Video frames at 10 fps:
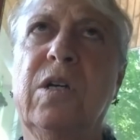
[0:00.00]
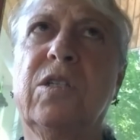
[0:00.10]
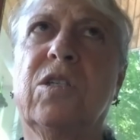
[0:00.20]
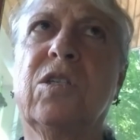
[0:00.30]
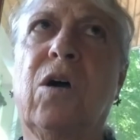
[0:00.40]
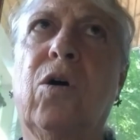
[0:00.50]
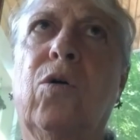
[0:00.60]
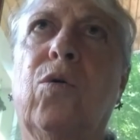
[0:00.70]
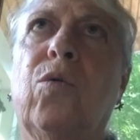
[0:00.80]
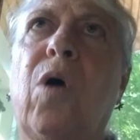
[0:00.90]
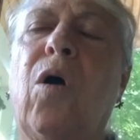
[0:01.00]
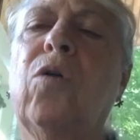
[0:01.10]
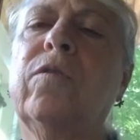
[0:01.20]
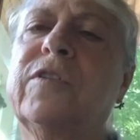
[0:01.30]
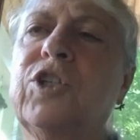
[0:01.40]
So
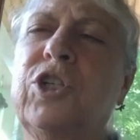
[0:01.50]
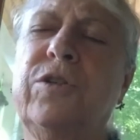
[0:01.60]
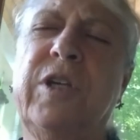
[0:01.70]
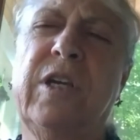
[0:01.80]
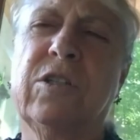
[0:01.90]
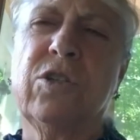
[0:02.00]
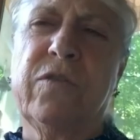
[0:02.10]
over 2 years